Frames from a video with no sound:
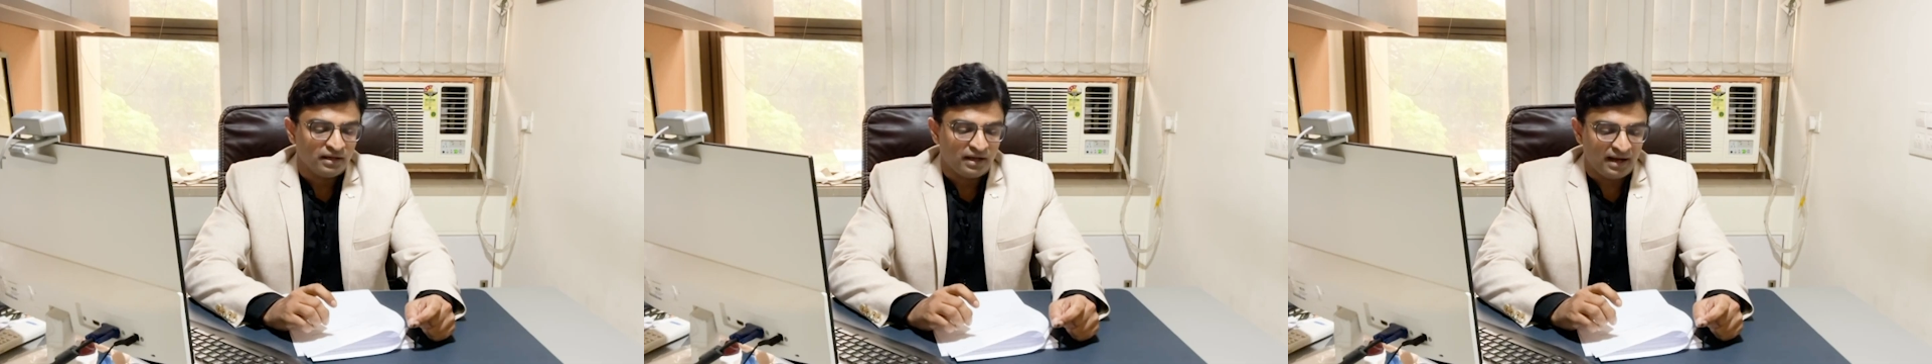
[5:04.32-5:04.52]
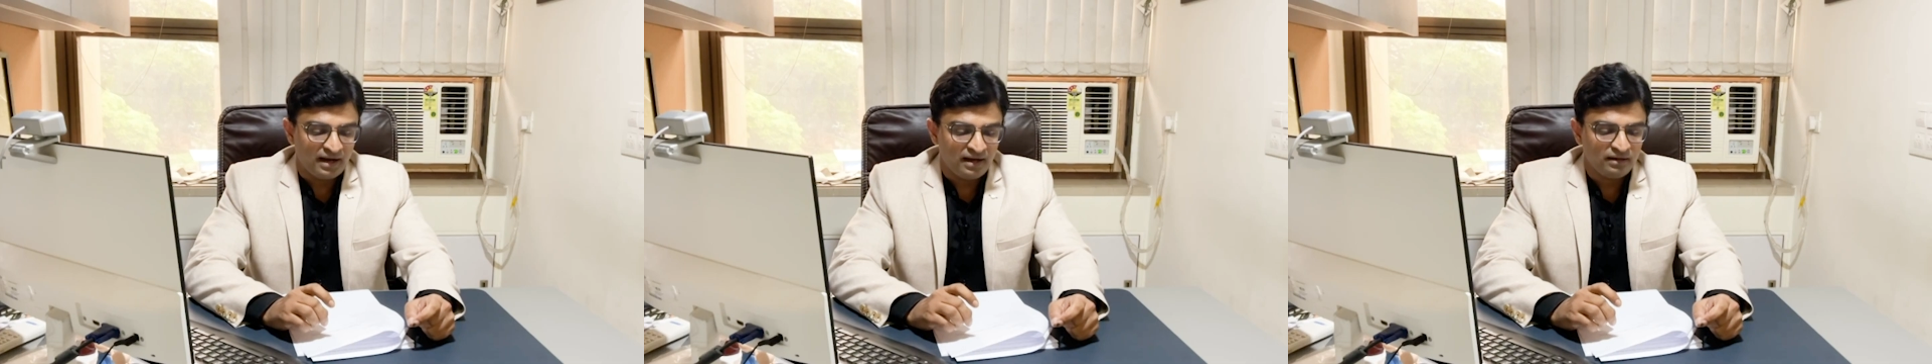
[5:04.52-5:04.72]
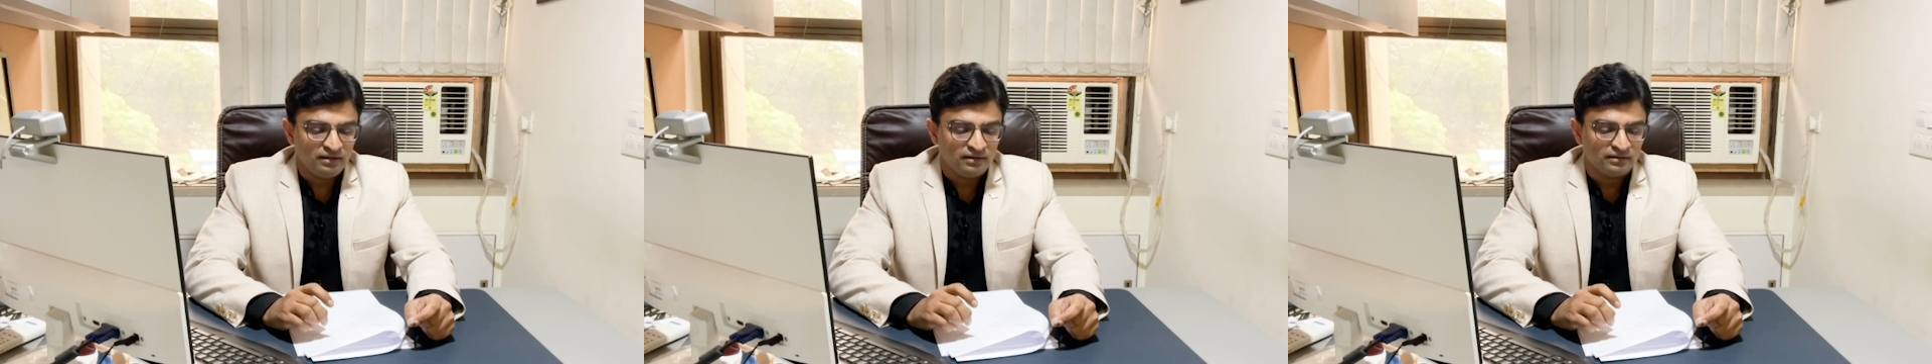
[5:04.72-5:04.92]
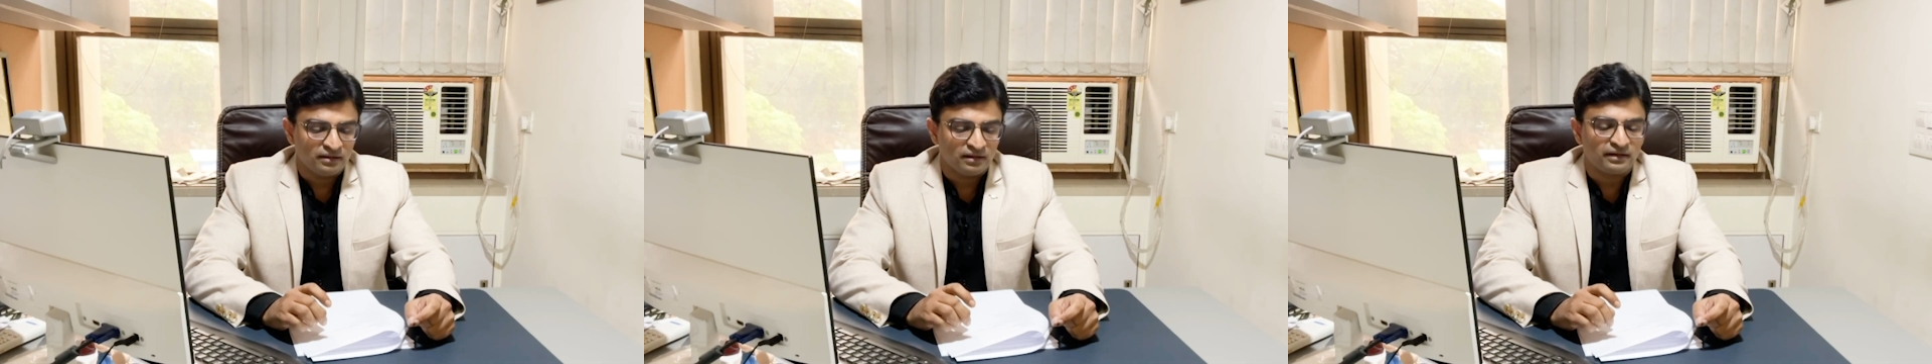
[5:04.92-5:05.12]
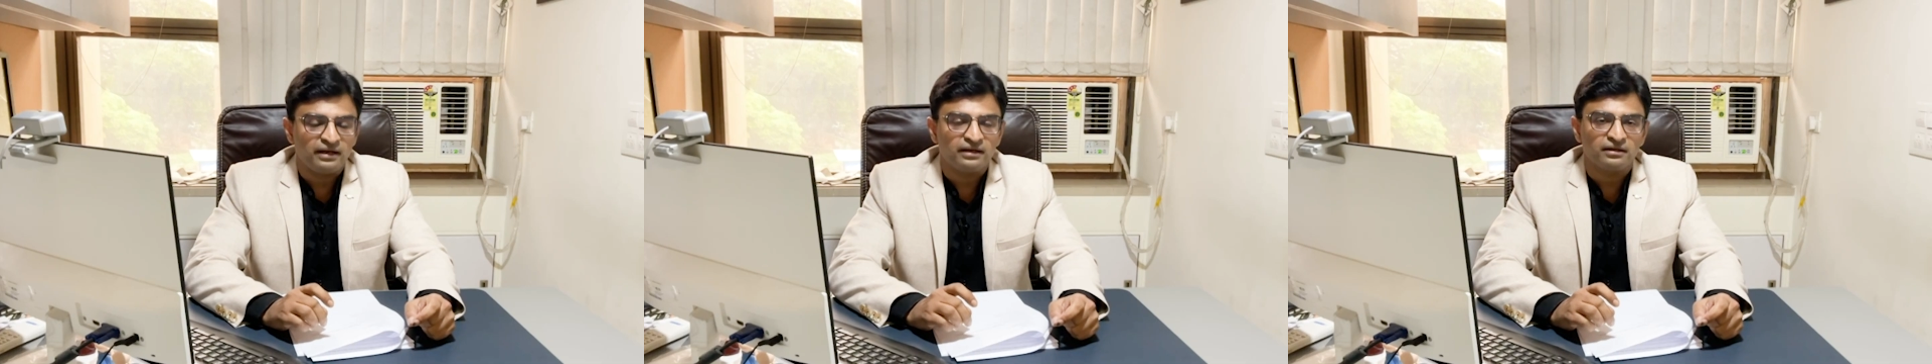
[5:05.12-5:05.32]
and
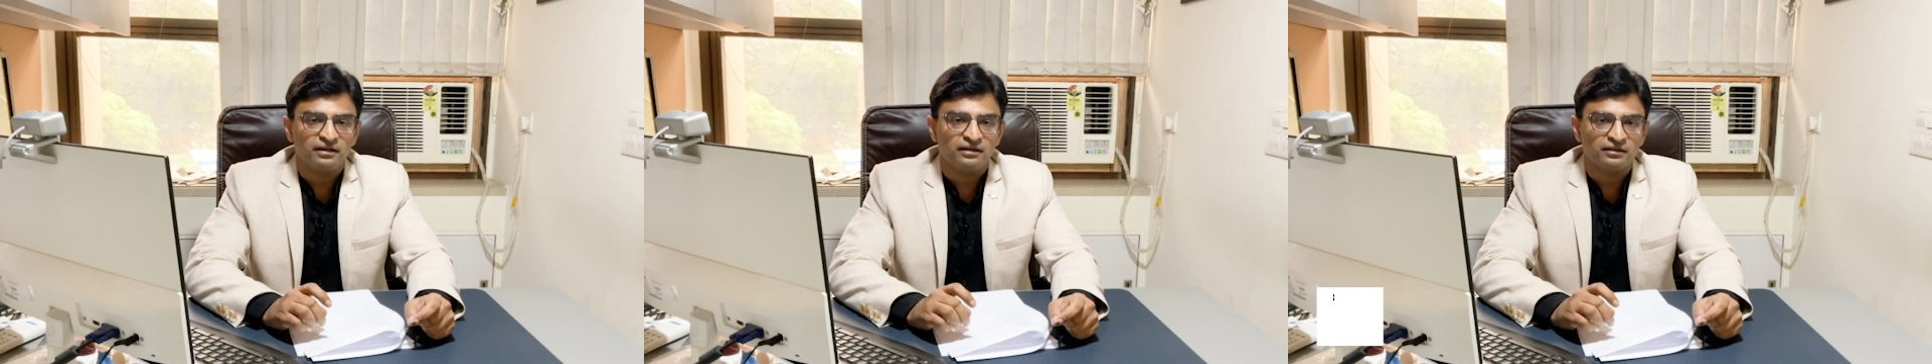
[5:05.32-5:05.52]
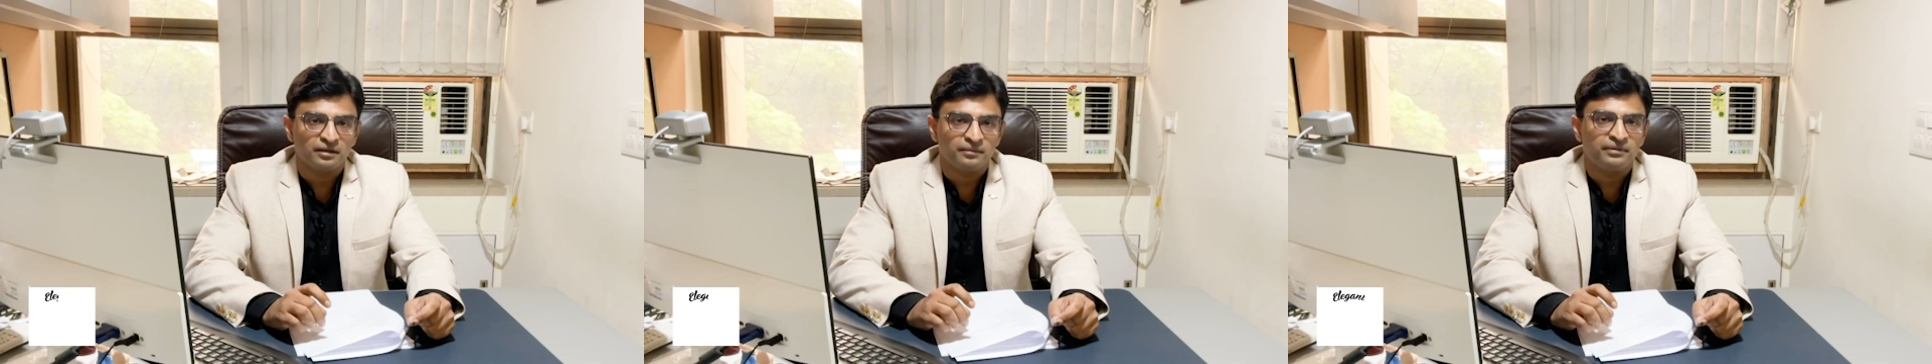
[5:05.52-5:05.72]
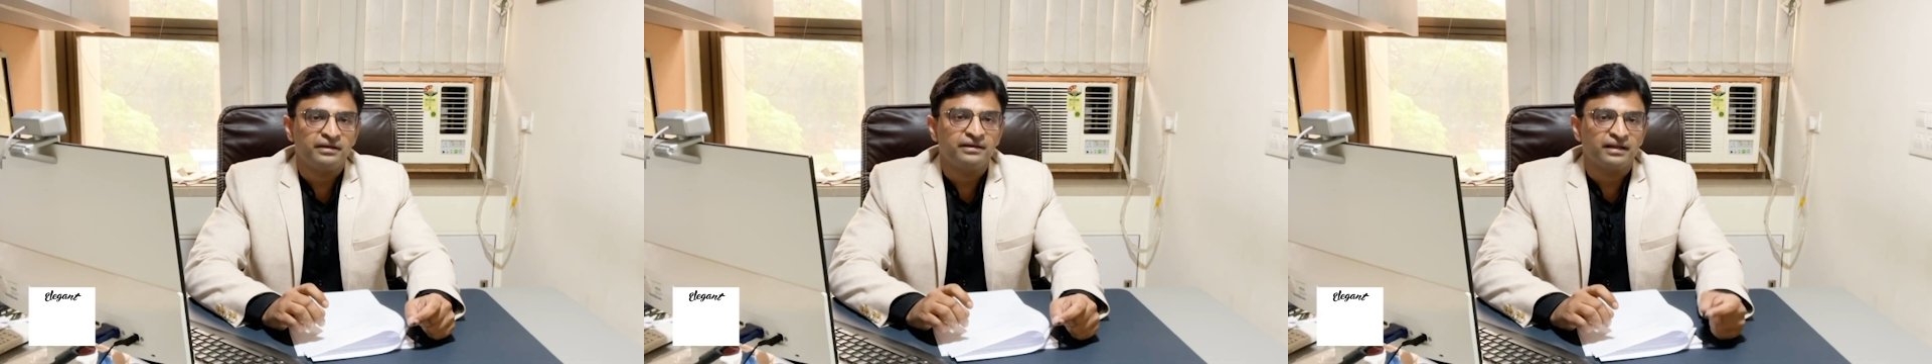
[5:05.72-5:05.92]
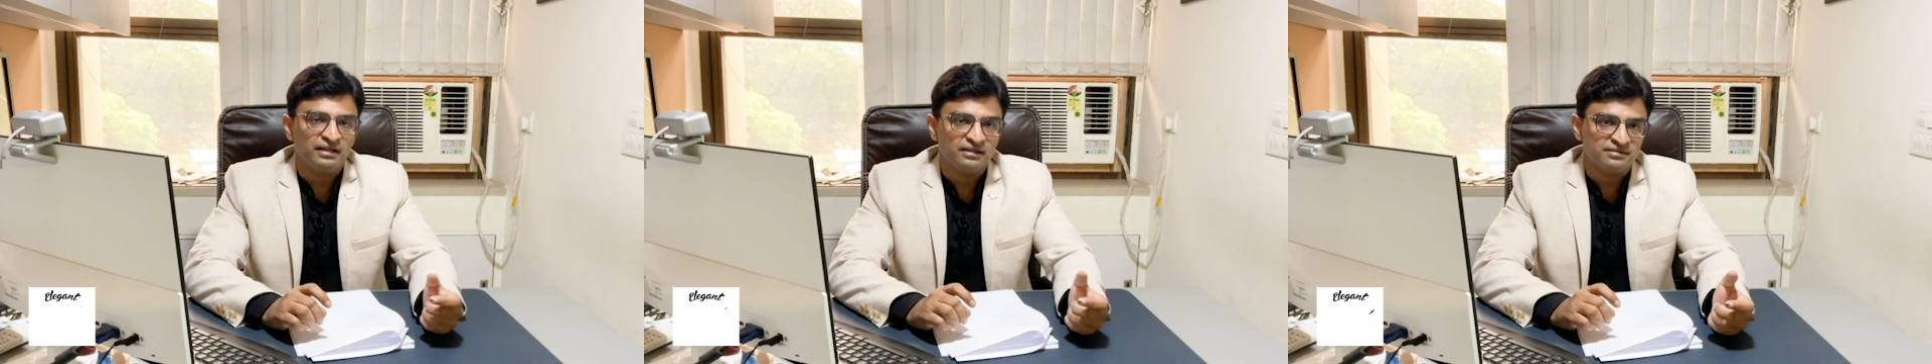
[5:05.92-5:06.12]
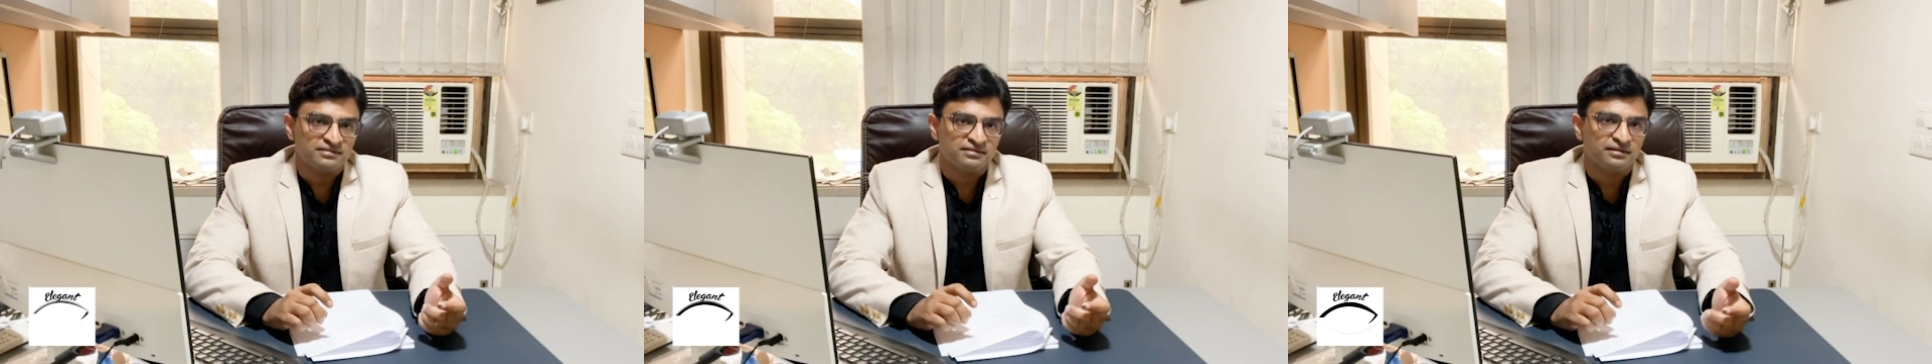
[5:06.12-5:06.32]
the rental income
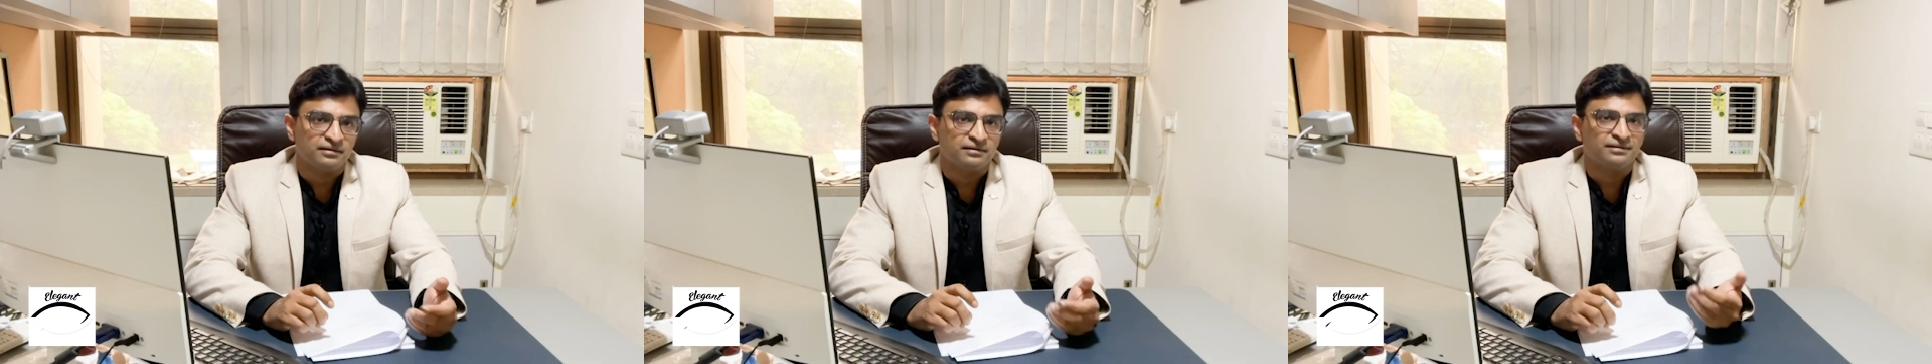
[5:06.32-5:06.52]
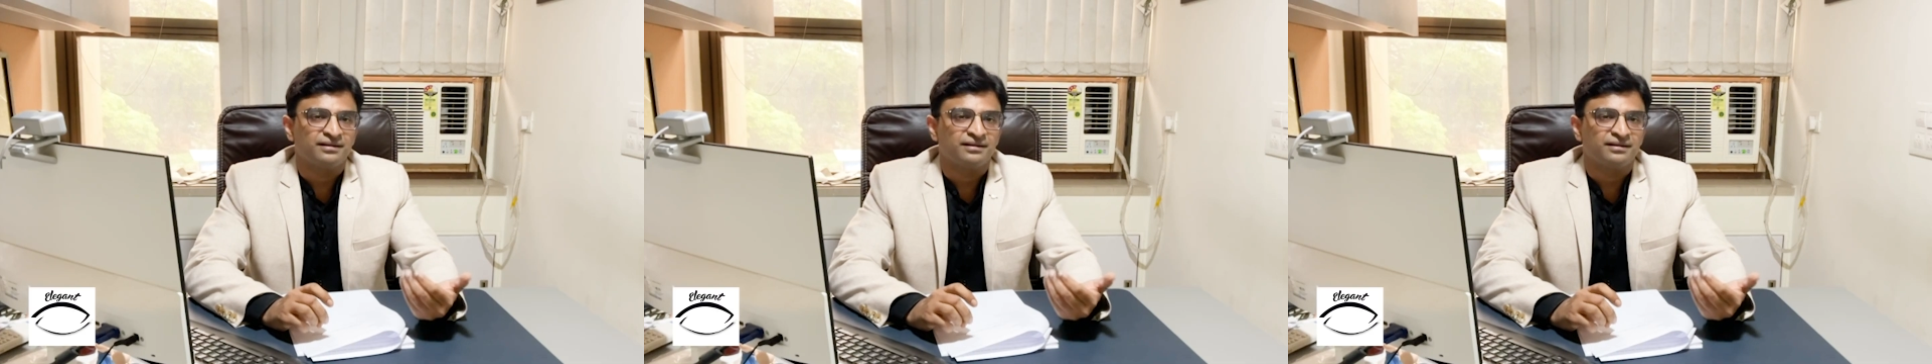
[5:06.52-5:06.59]
details,